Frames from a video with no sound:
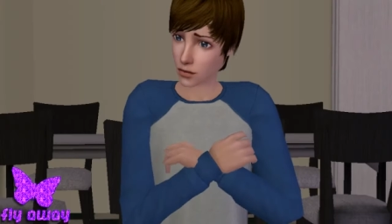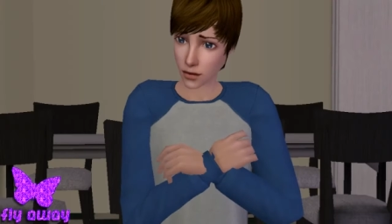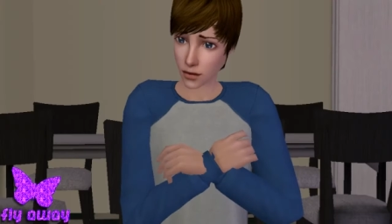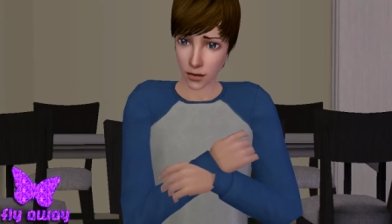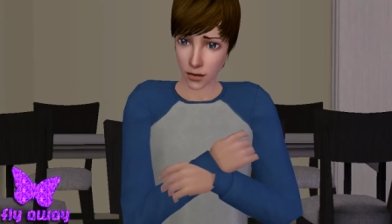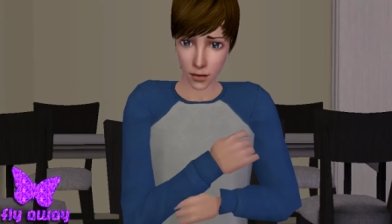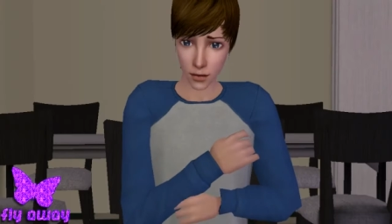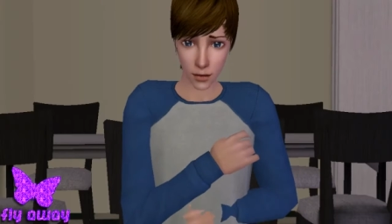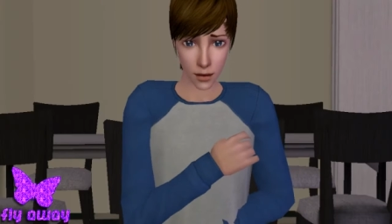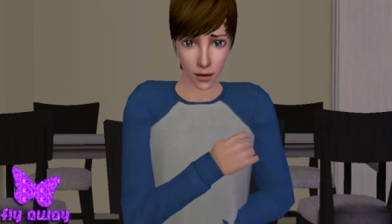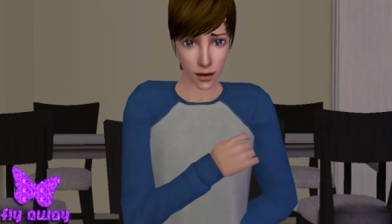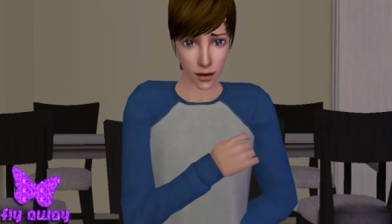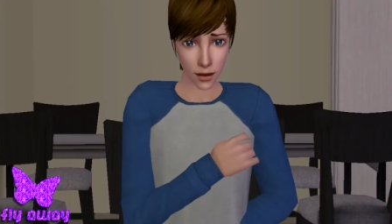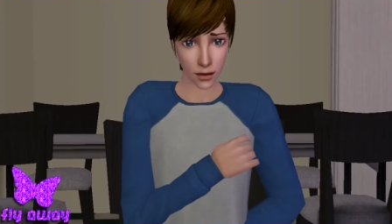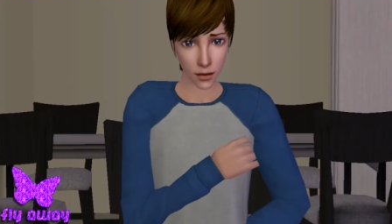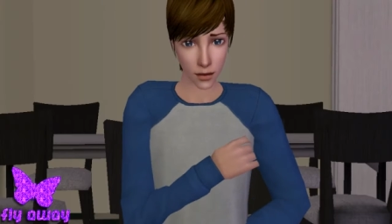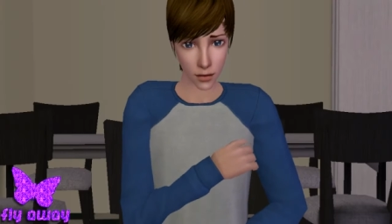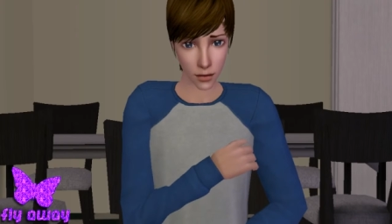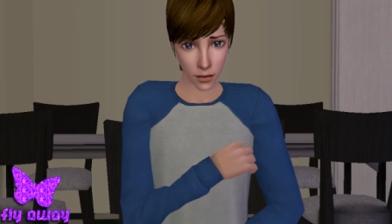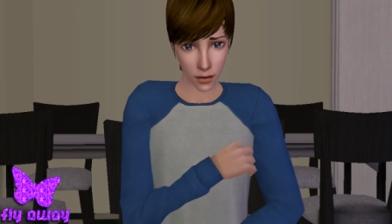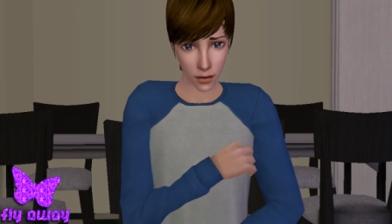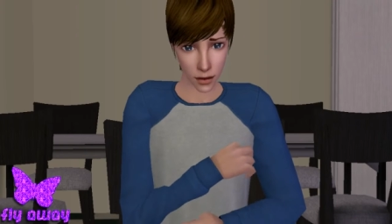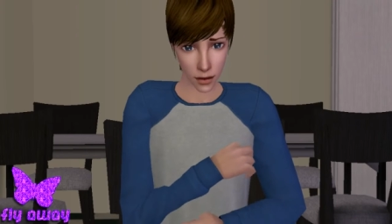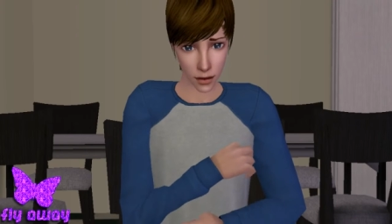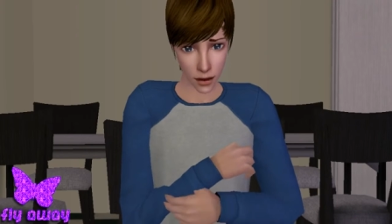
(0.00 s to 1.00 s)
are you guys here?
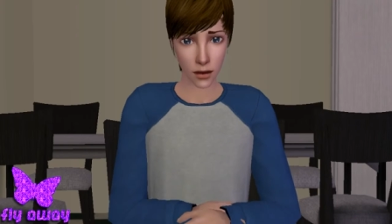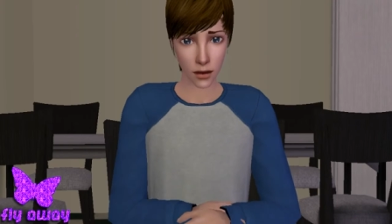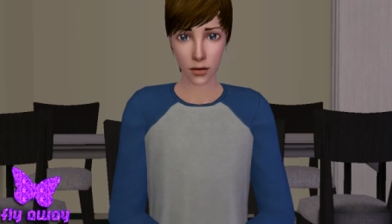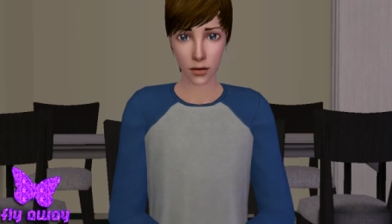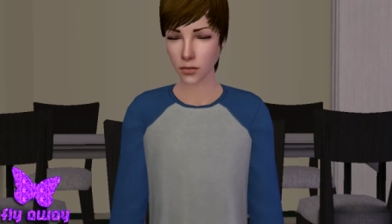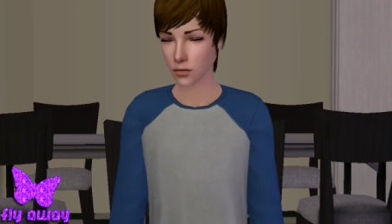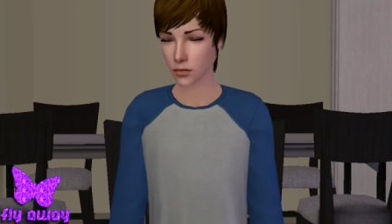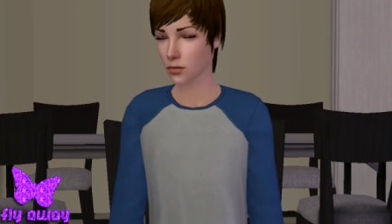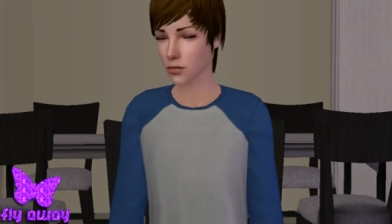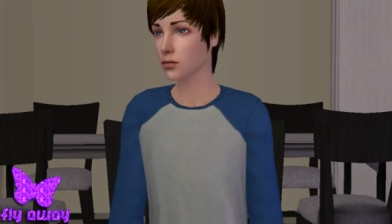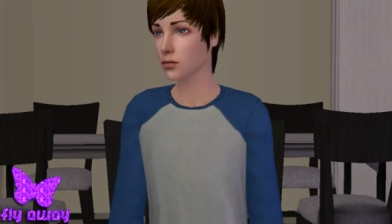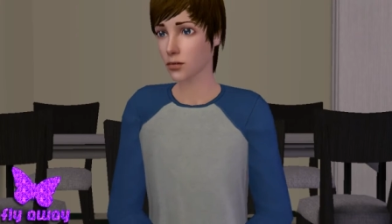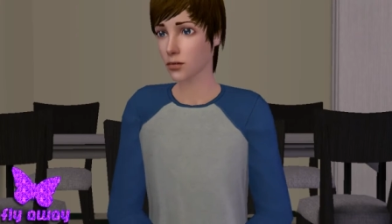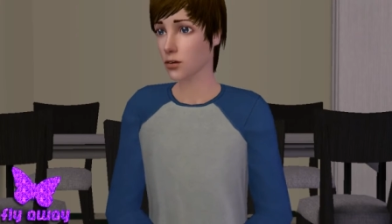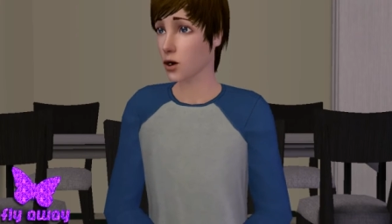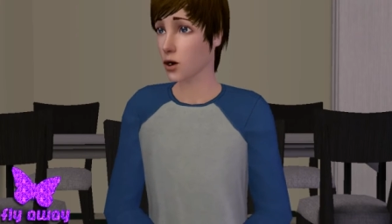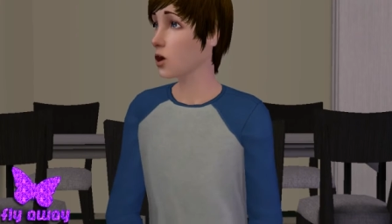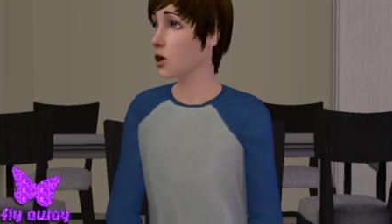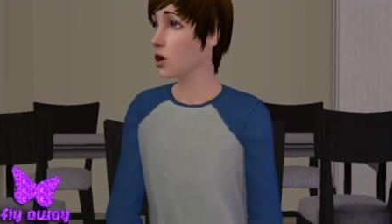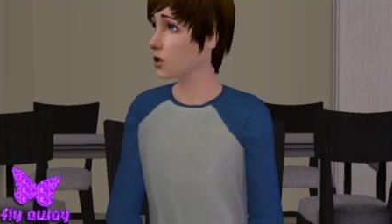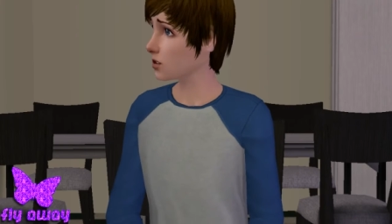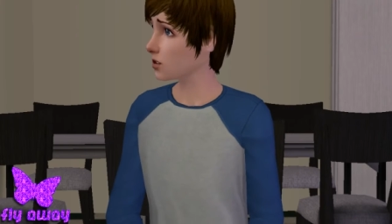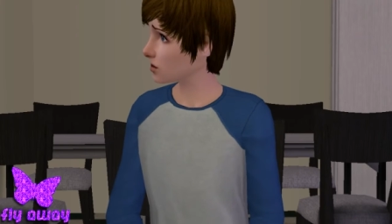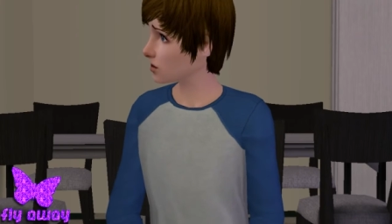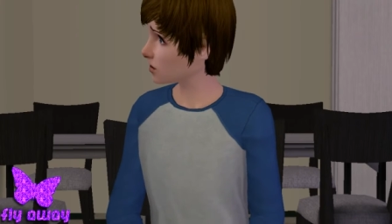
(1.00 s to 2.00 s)

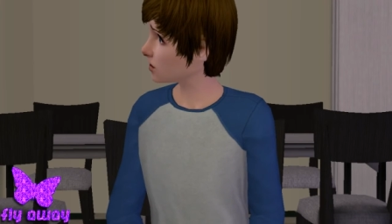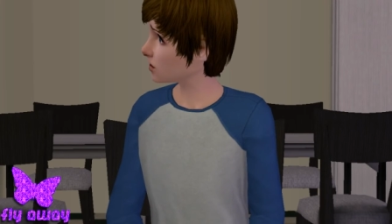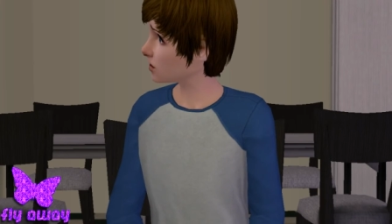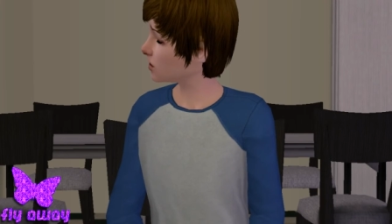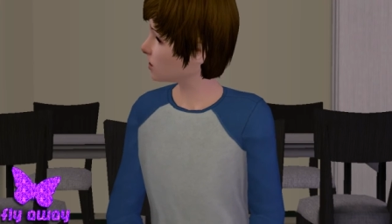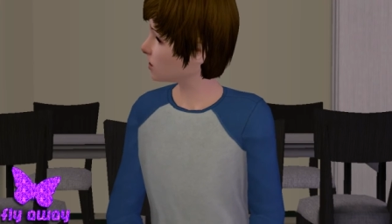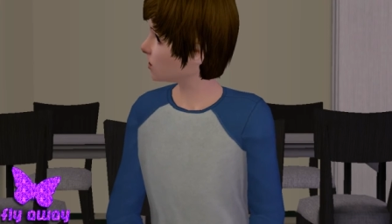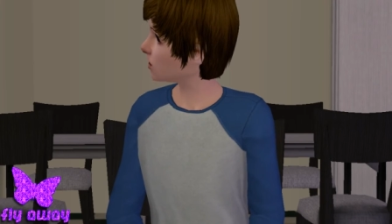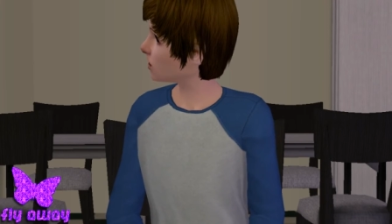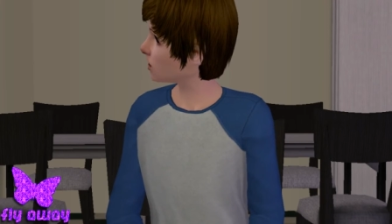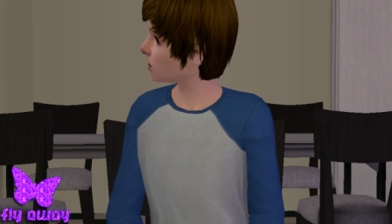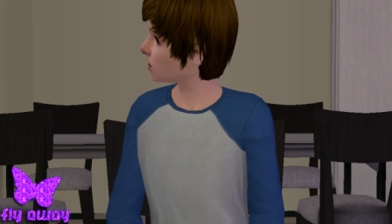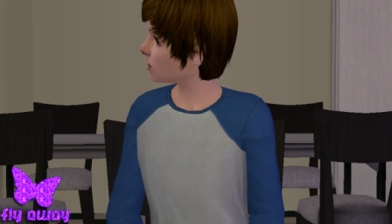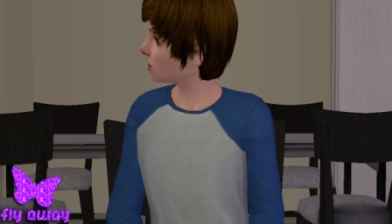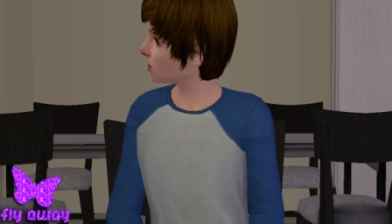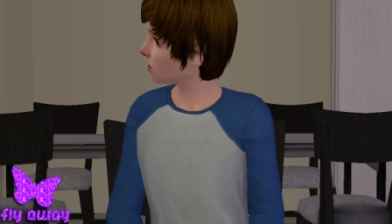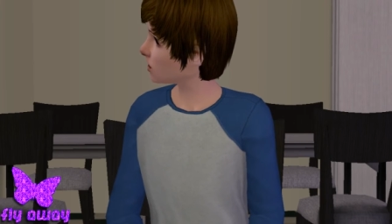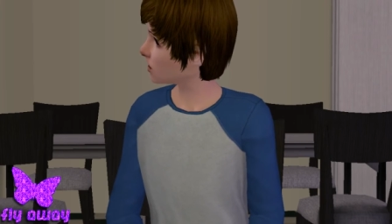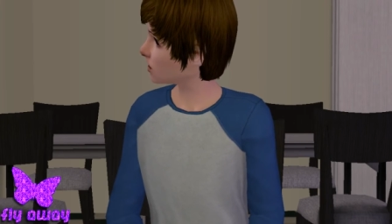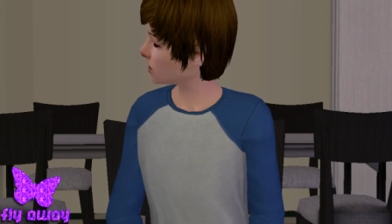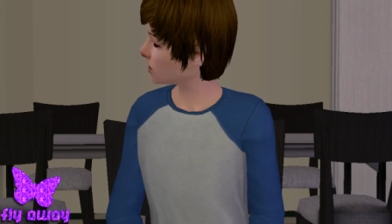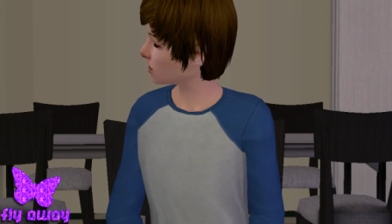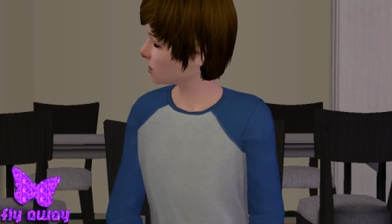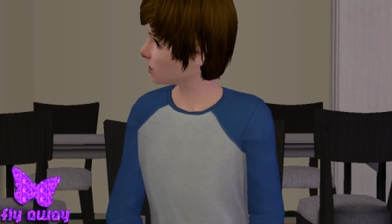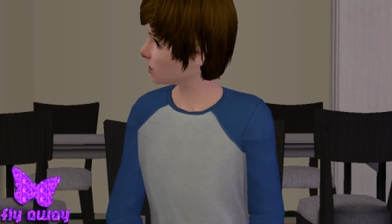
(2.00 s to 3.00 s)
What are your
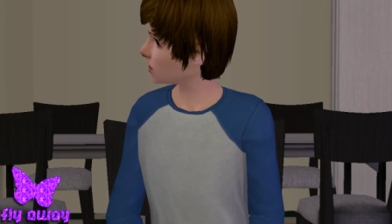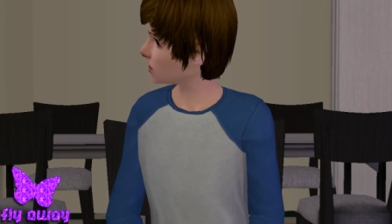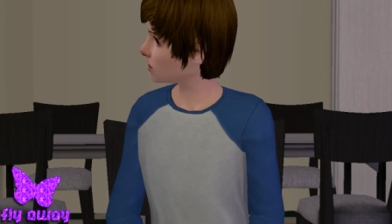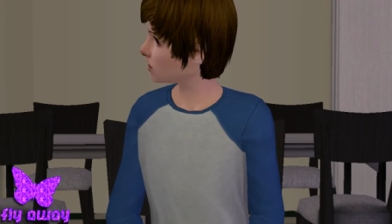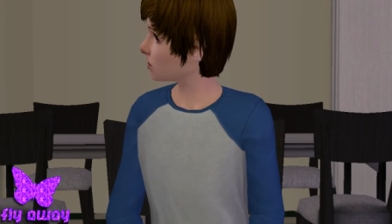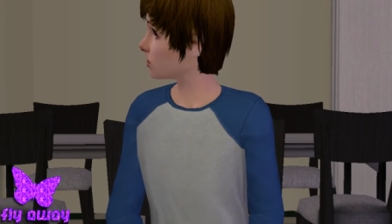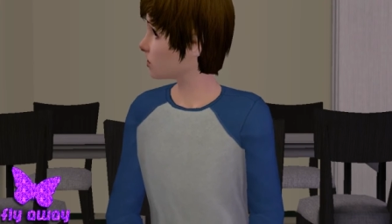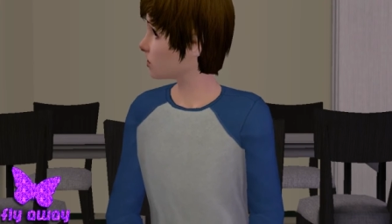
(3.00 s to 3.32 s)
names?